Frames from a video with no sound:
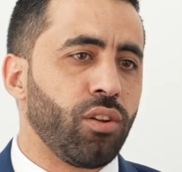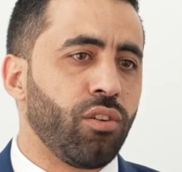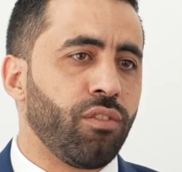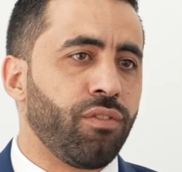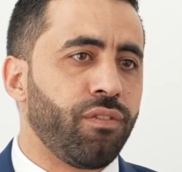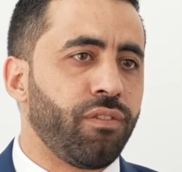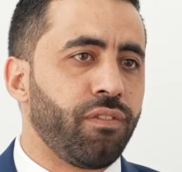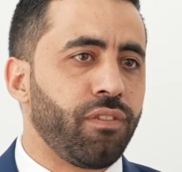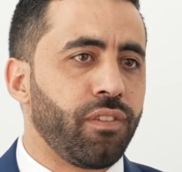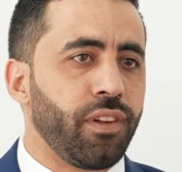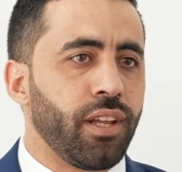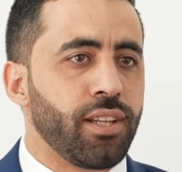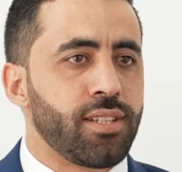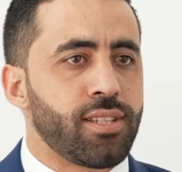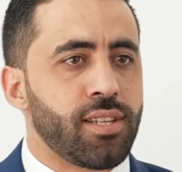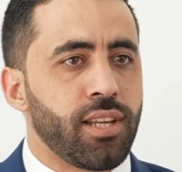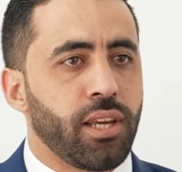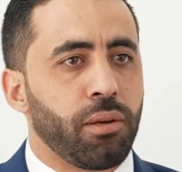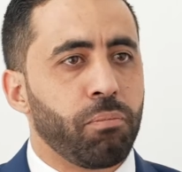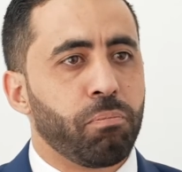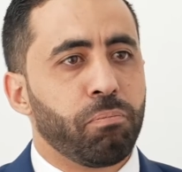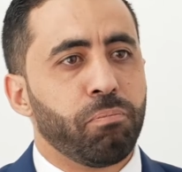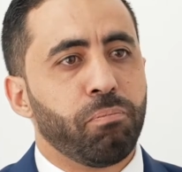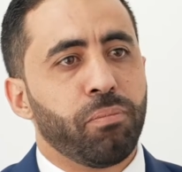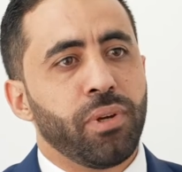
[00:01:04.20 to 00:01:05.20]
of, let's
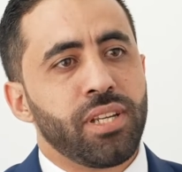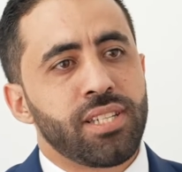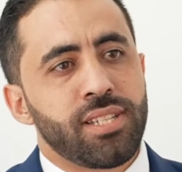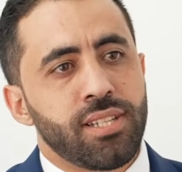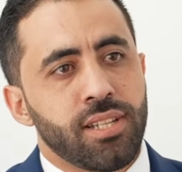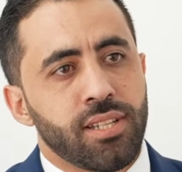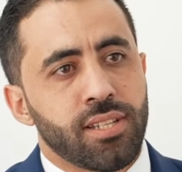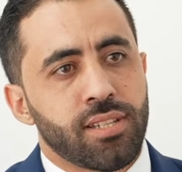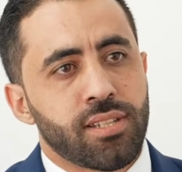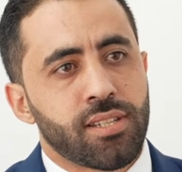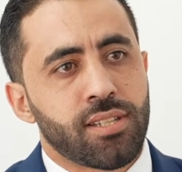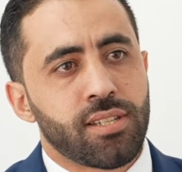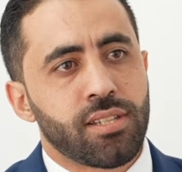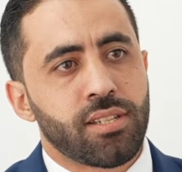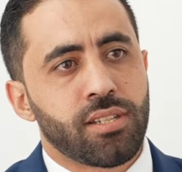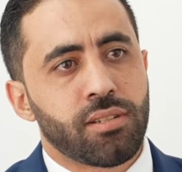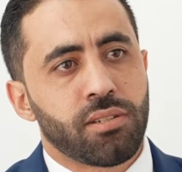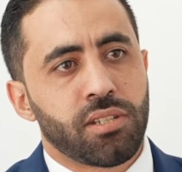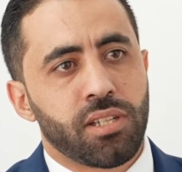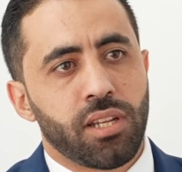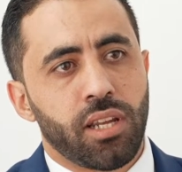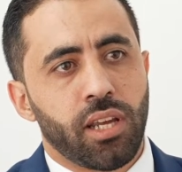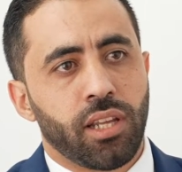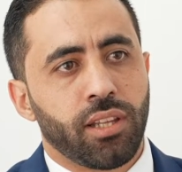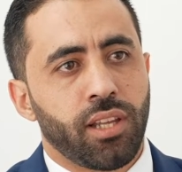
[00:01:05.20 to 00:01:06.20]
say,
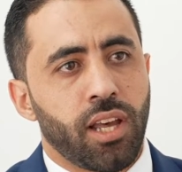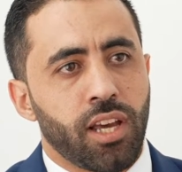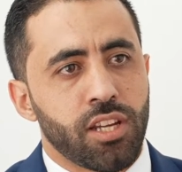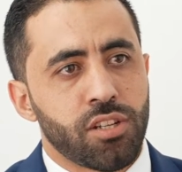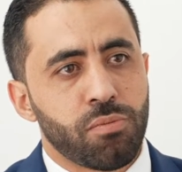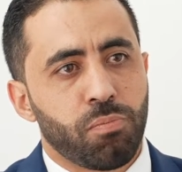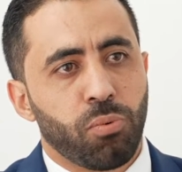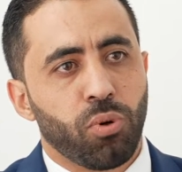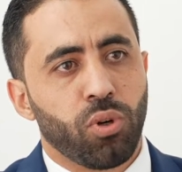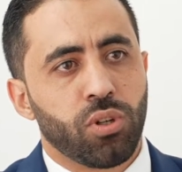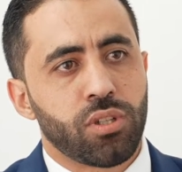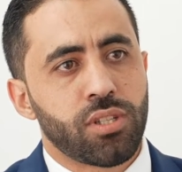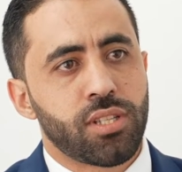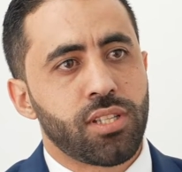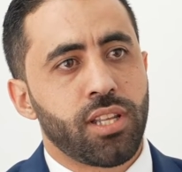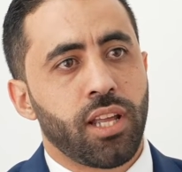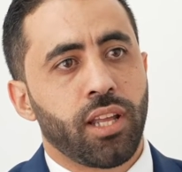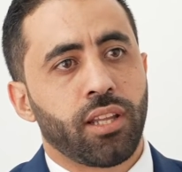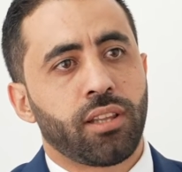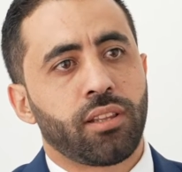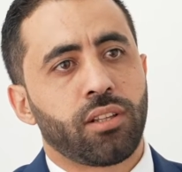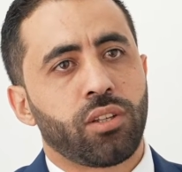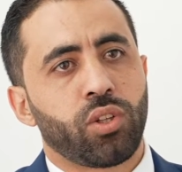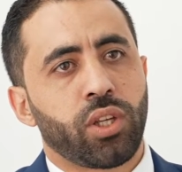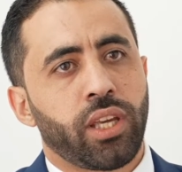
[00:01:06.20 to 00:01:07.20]
business dashboards
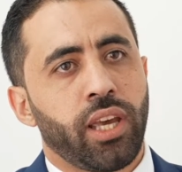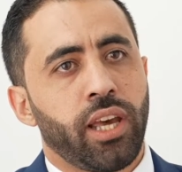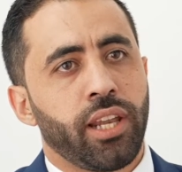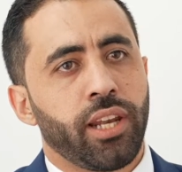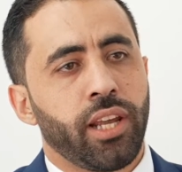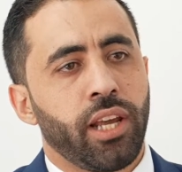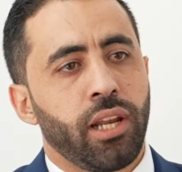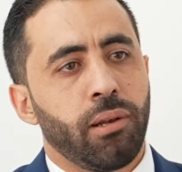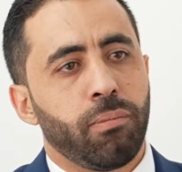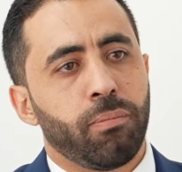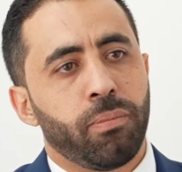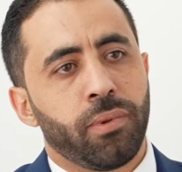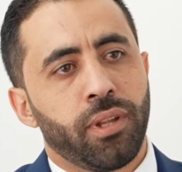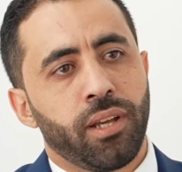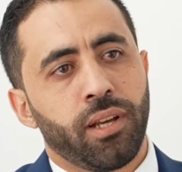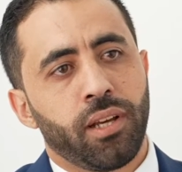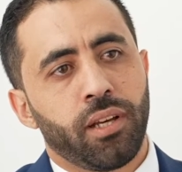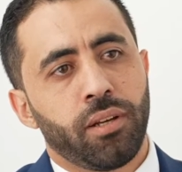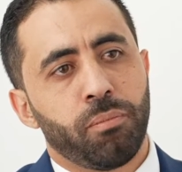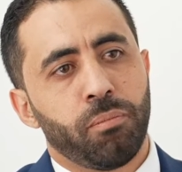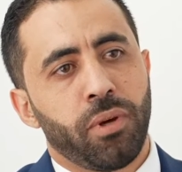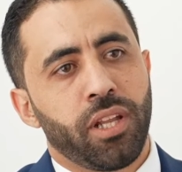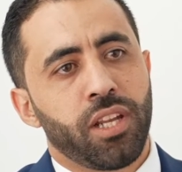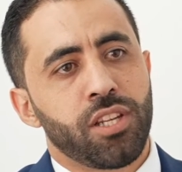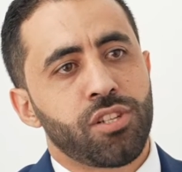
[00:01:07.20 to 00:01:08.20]
that can help
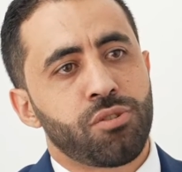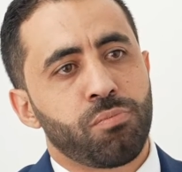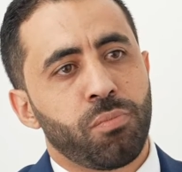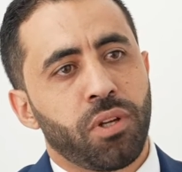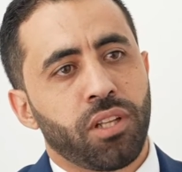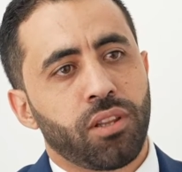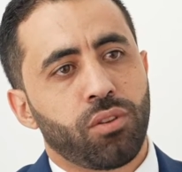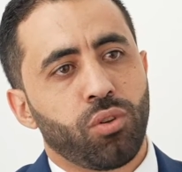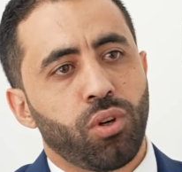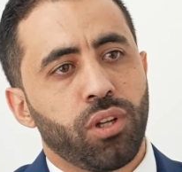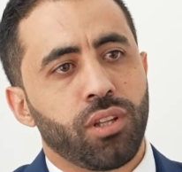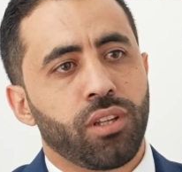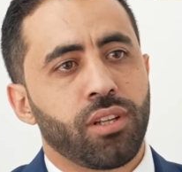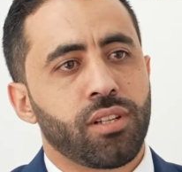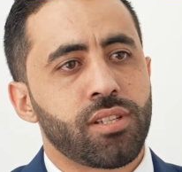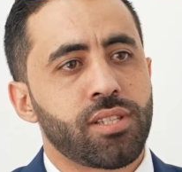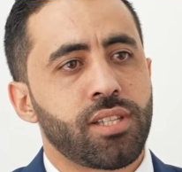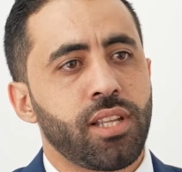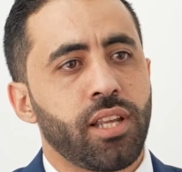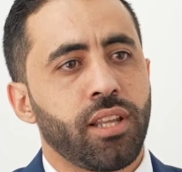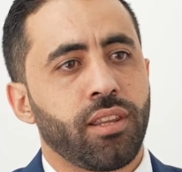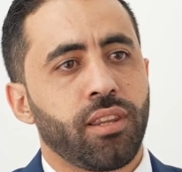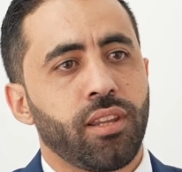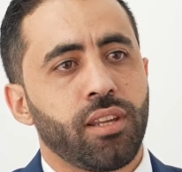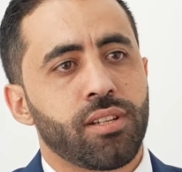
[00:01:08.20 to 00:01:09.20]
the management to
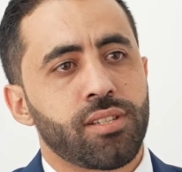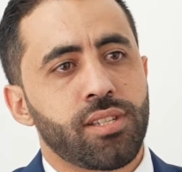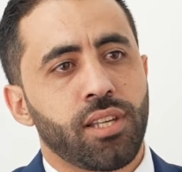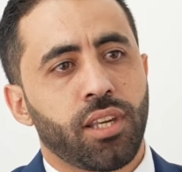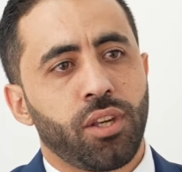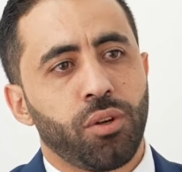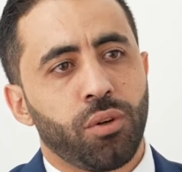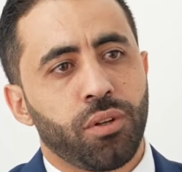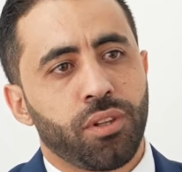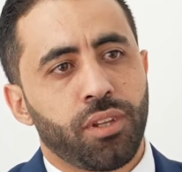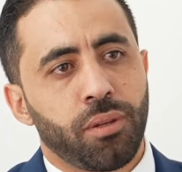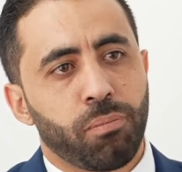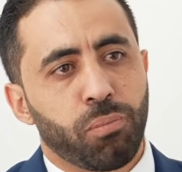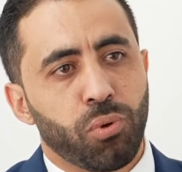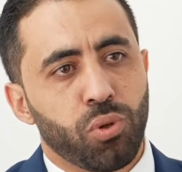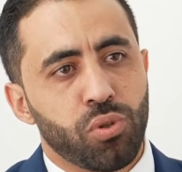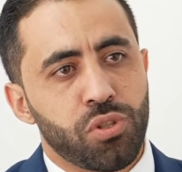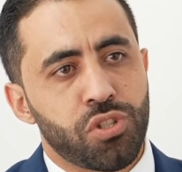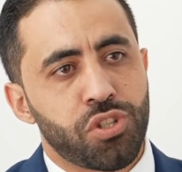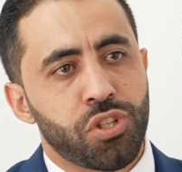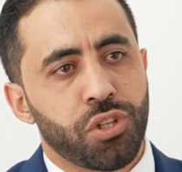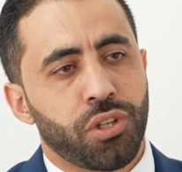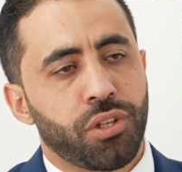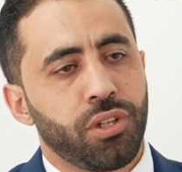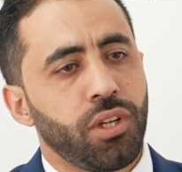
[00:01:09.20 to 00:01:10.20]
understand their security
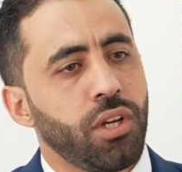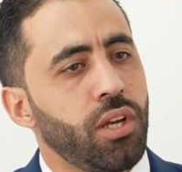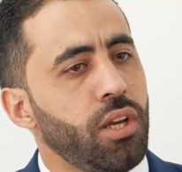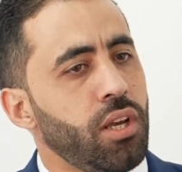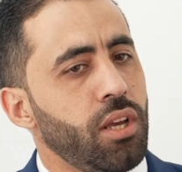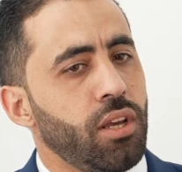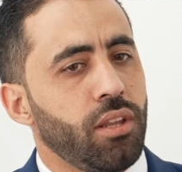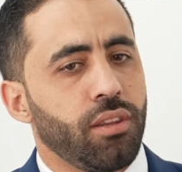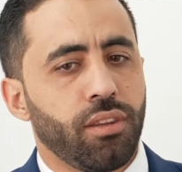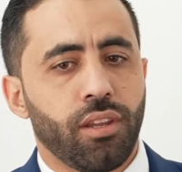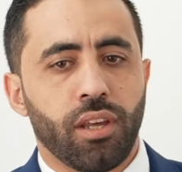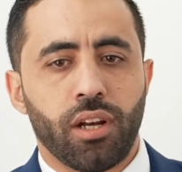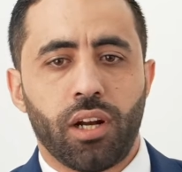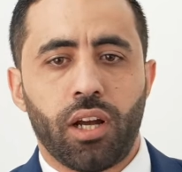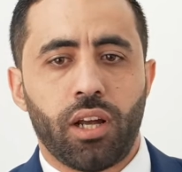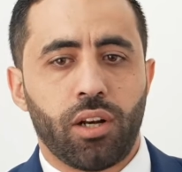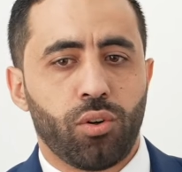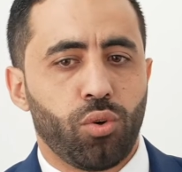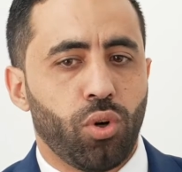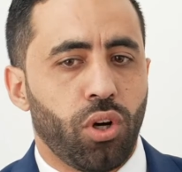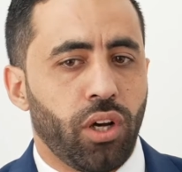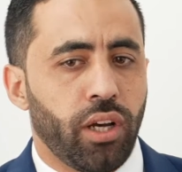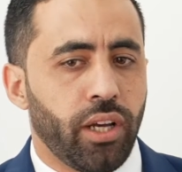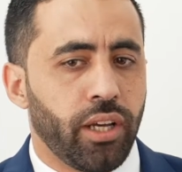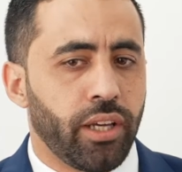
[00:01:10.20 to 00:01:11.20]
posture, their
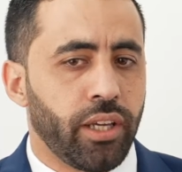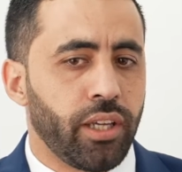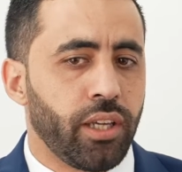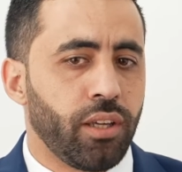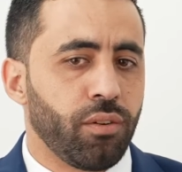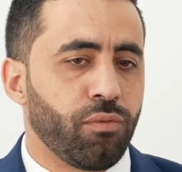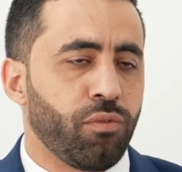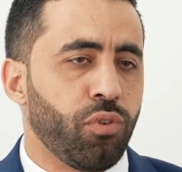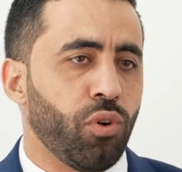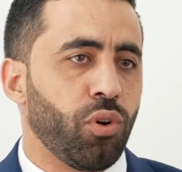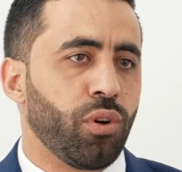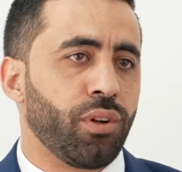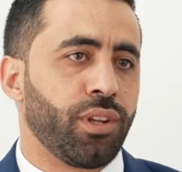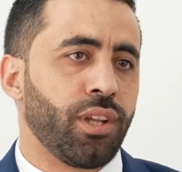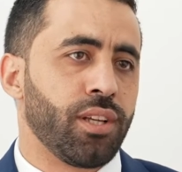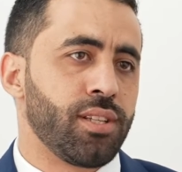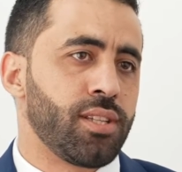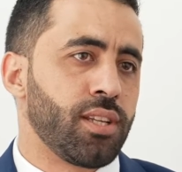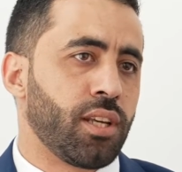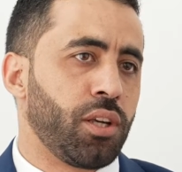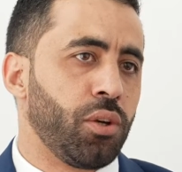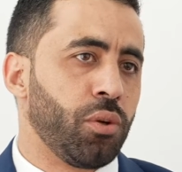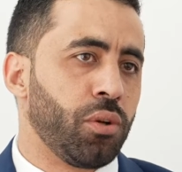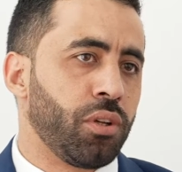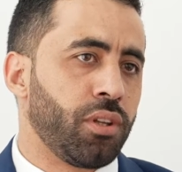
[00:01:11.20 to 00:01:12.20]
ROI for the
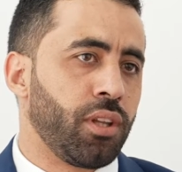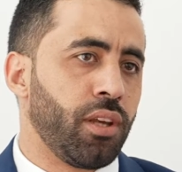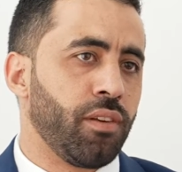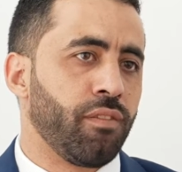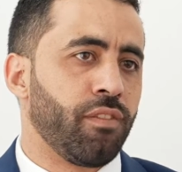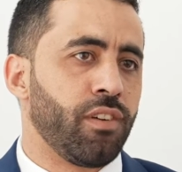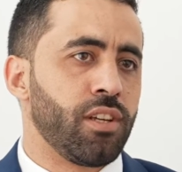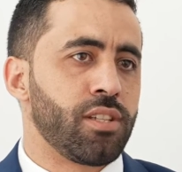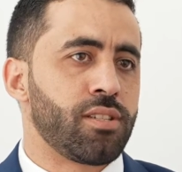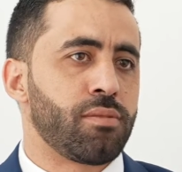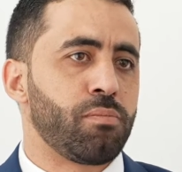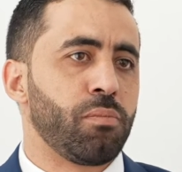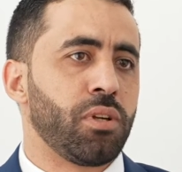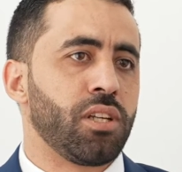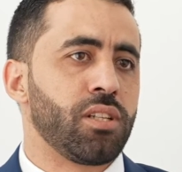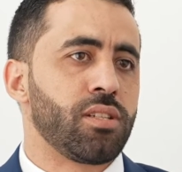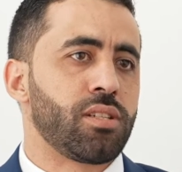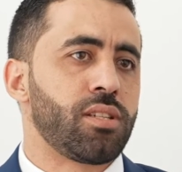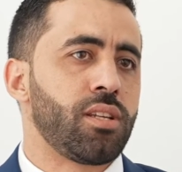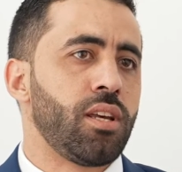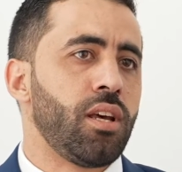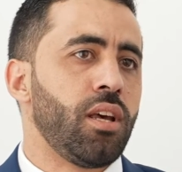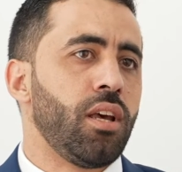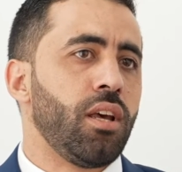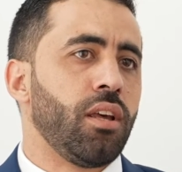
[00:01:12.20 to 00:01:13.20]
security
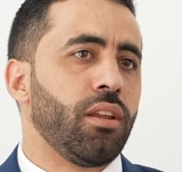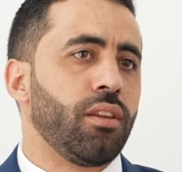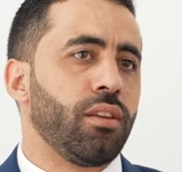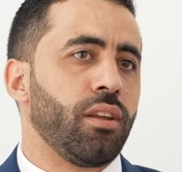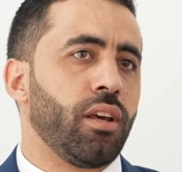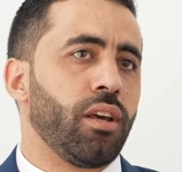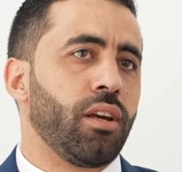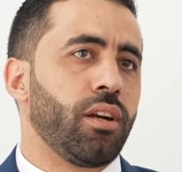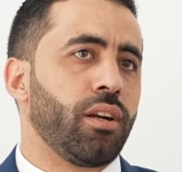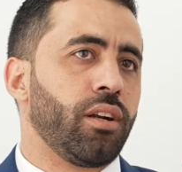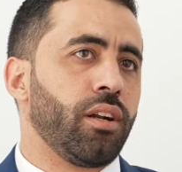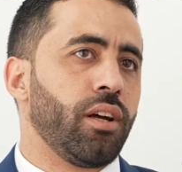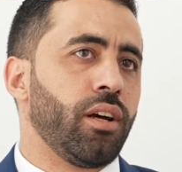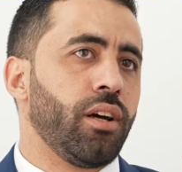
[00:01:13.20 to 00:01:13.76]
investments, their,